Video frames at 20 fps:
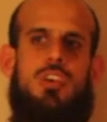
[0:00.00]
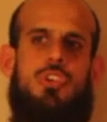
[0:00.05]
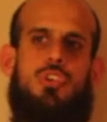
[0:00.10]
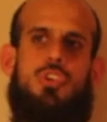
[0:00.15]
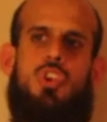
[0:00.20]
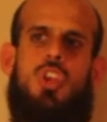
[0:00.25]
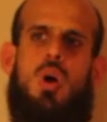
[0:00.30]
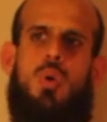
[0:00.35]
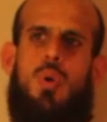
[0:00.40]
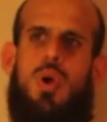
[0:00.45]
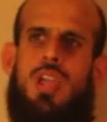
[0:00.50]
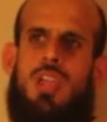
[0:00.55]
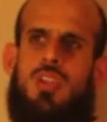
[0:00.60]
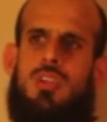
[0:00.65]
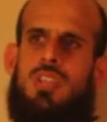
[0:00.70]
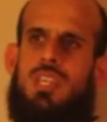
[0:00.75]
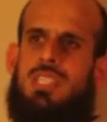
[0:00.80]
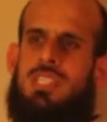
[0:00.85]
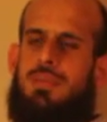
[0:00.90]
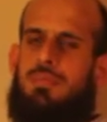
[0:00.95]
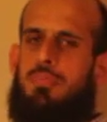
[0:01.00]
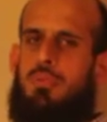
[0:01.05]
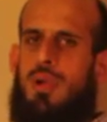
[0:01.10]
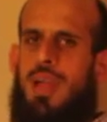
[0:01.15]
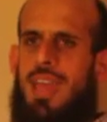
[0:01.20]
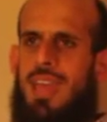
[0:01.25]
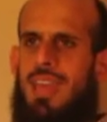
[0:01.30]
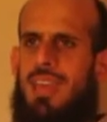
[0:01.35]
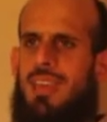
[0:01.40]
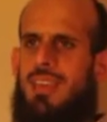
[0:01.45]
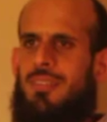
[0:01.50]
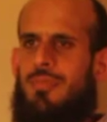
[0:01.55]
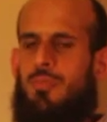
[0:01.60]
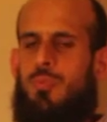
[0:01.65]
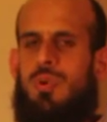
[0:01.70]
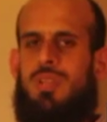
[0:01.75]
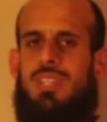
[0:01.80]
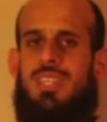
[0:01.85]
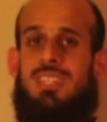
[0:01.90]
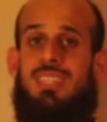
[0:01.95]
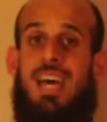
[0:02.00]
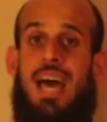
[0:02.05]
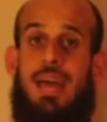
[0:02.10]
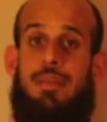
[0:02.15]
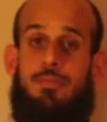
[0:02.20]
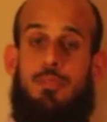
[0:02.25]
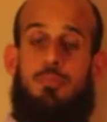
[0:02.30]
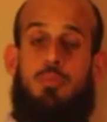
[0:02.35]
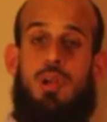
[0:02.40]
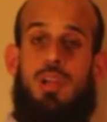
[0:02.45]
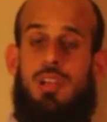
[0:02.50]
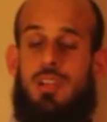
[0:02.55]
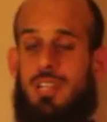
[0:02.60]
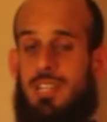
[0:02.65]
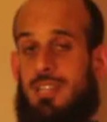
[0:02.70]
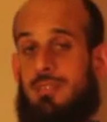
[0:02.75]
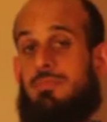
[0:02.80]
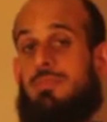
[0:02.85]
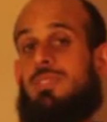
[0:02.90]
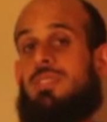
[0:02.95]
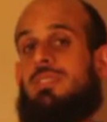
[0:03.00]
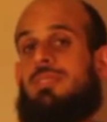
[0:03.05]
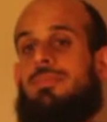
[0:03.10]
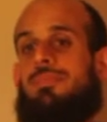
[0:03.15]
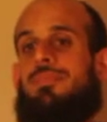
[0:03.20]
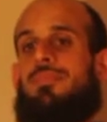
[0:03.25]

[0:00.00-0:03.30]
You know where you need to pray when the time for prayer comes.